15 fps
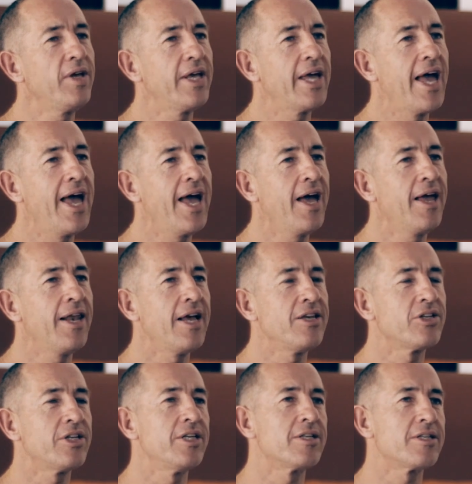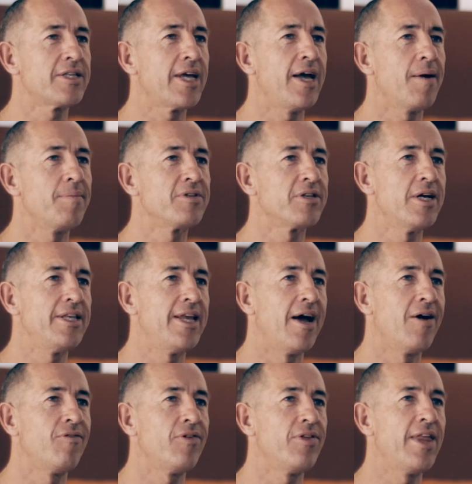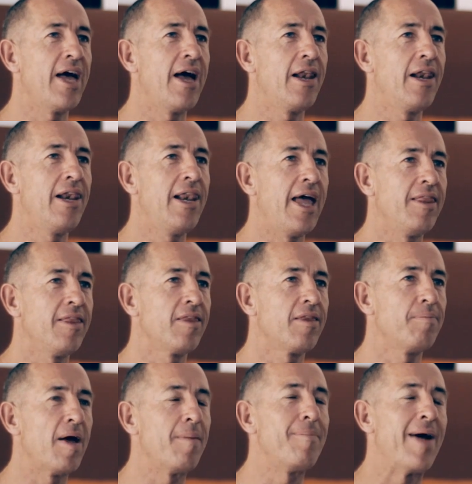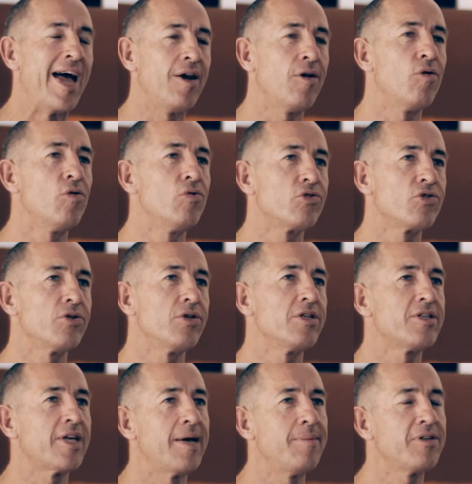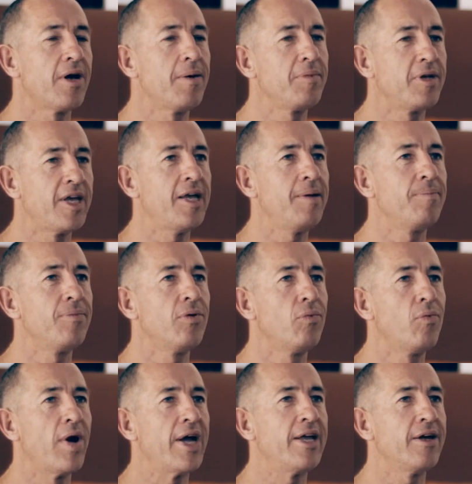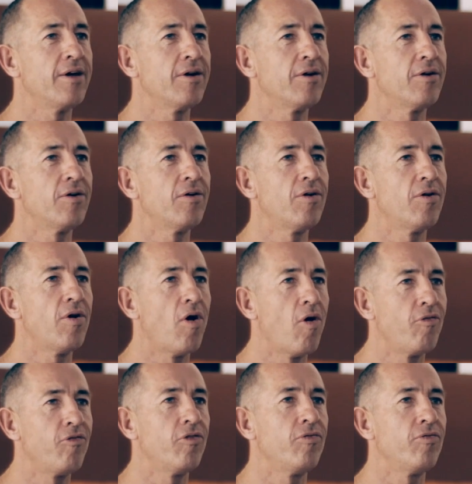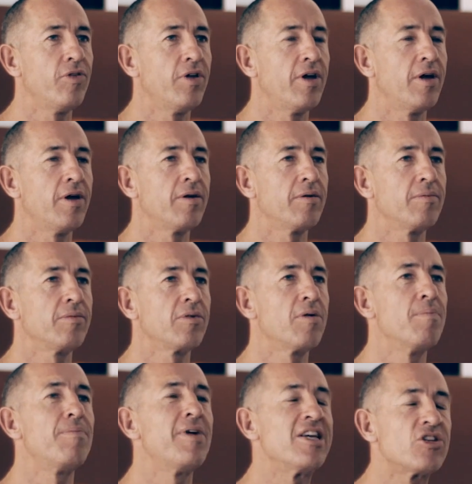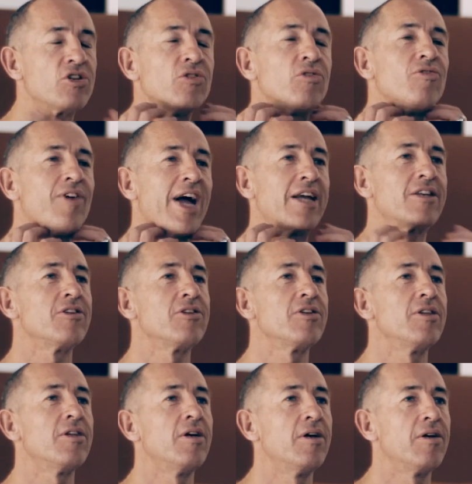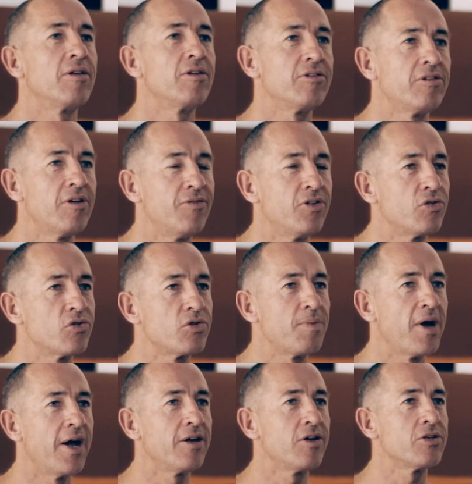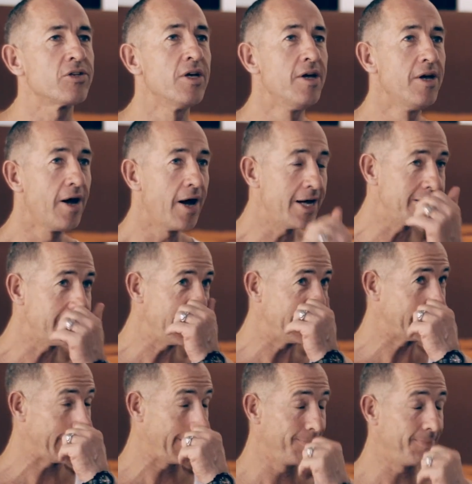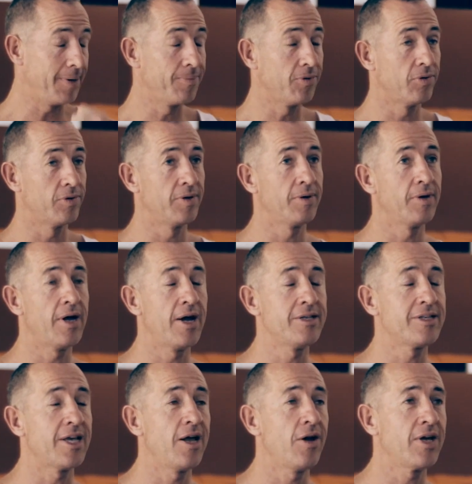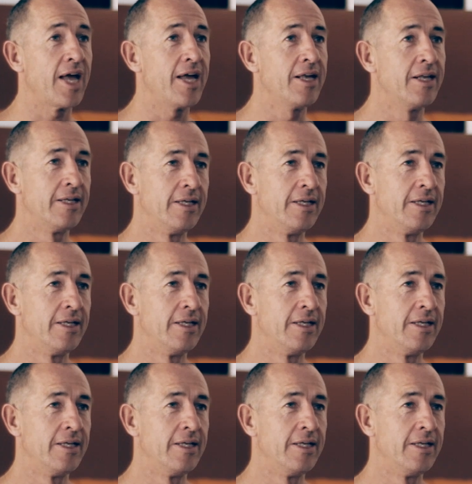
we can actually stay upside down for that length and also at the same time keep the weight off of the compressional factors in the cervical spine? Because I say to some people, I say, okay,